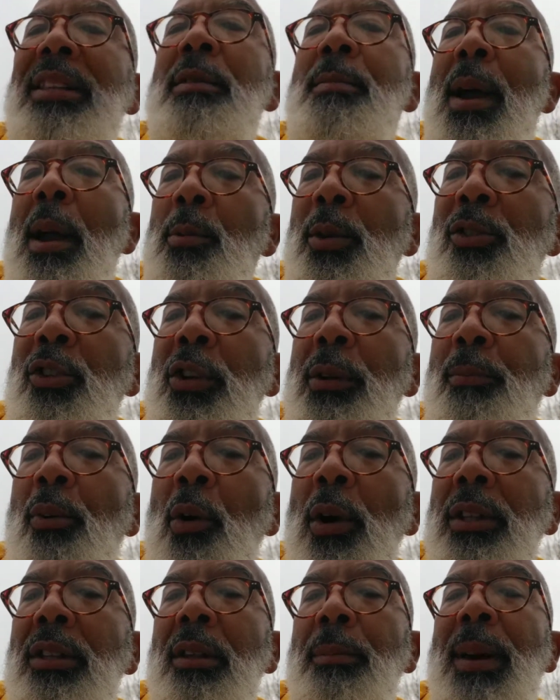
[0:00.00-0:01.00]
to my original
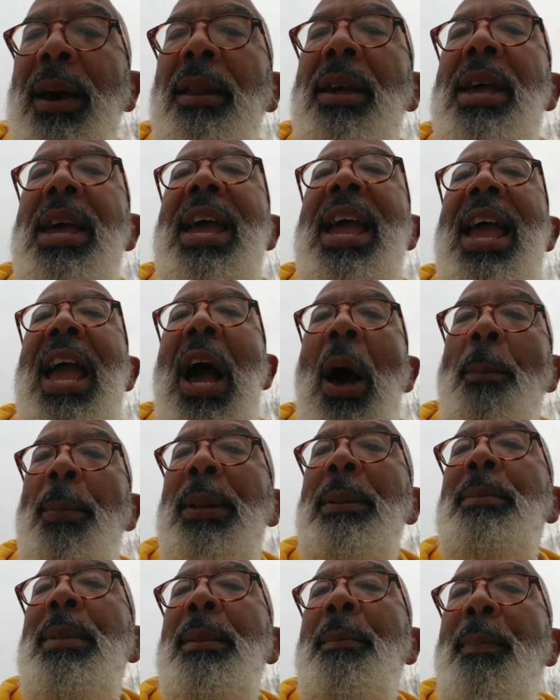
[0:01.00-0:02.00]
points about
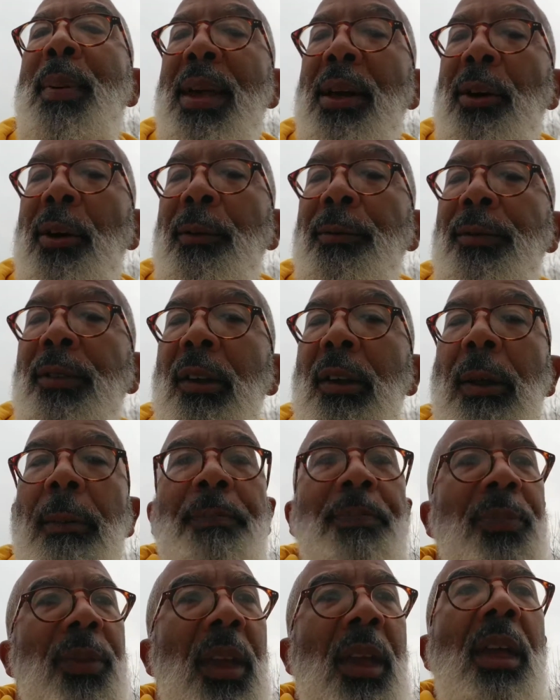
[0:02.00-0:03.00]
helping me build.
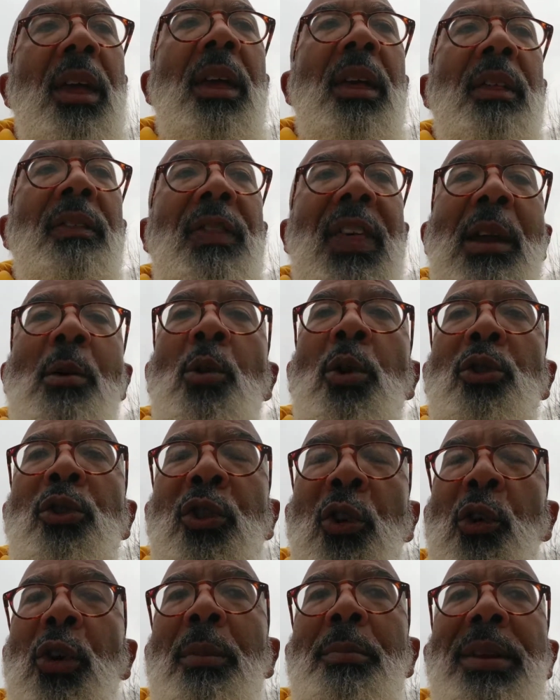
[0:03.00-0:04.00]
They were
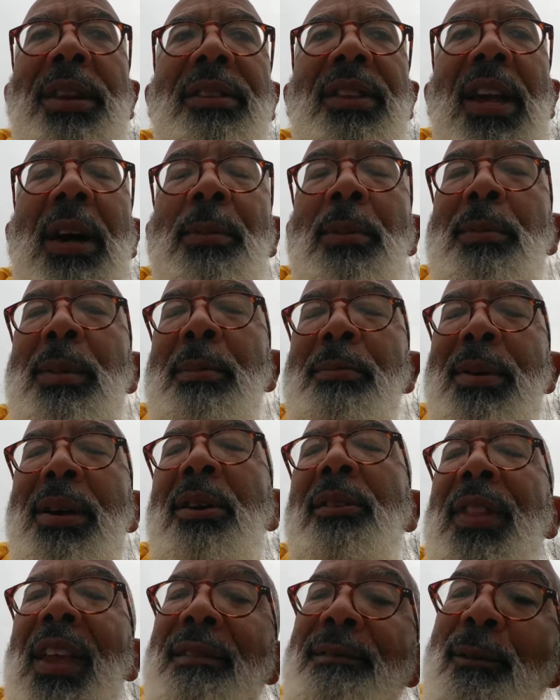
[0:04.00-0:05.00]
so committed to helping me
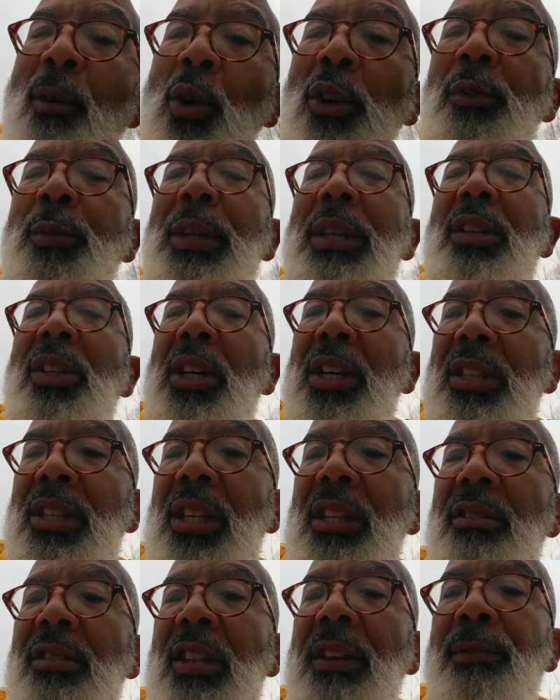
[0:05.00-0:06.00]
build, they forced me to look at
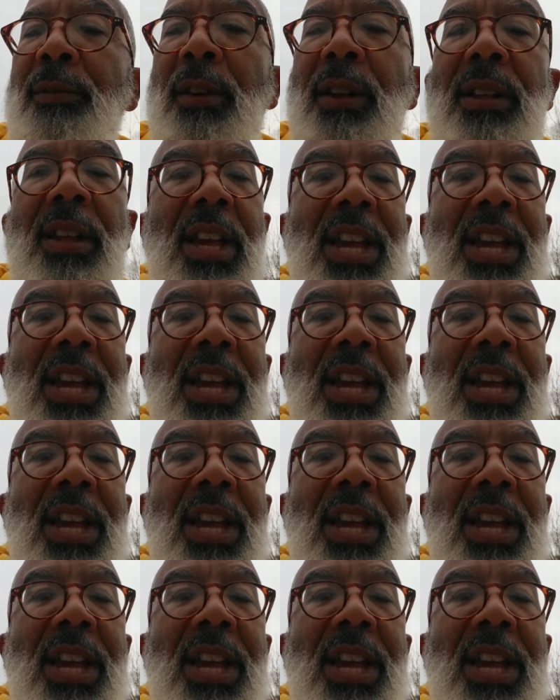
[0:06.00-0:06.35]
things different.